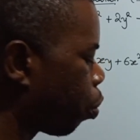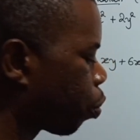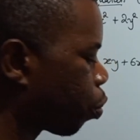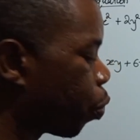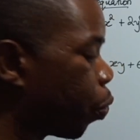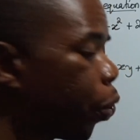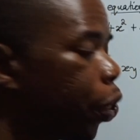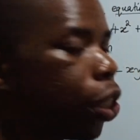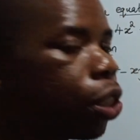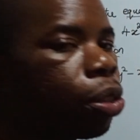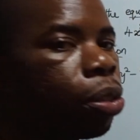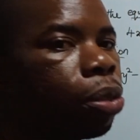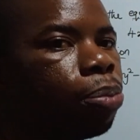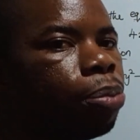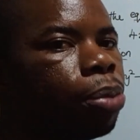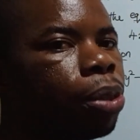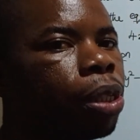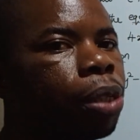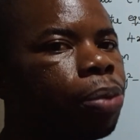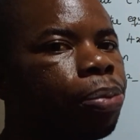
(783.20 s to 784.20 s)
going to
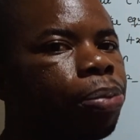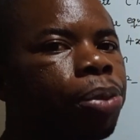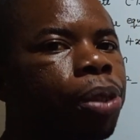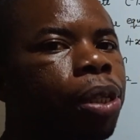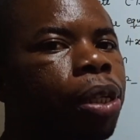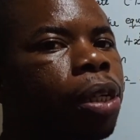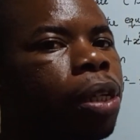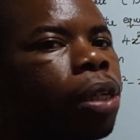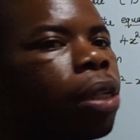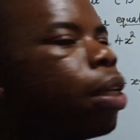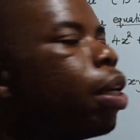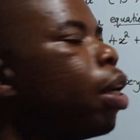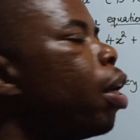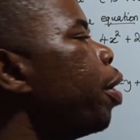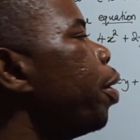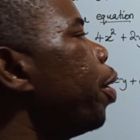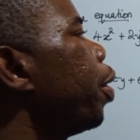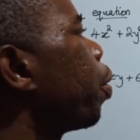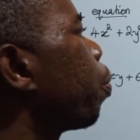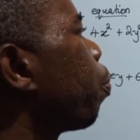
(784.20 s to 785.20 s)
be an
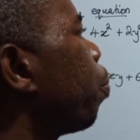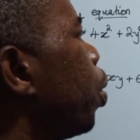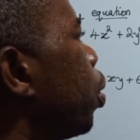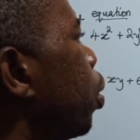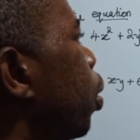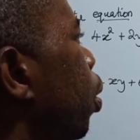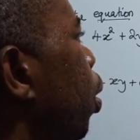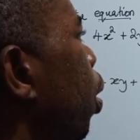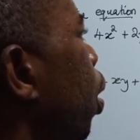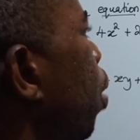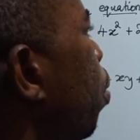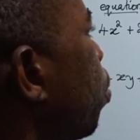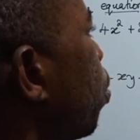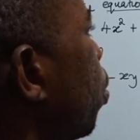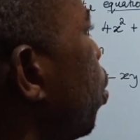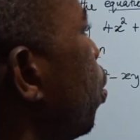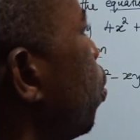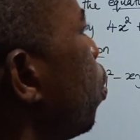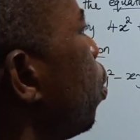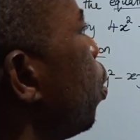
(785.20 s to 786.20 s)
equation. Now, since
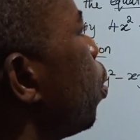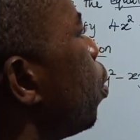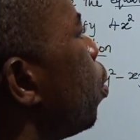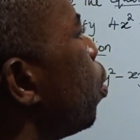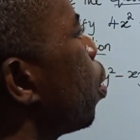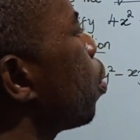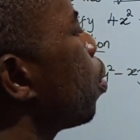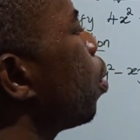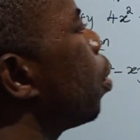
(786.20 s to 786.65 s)
it doesn't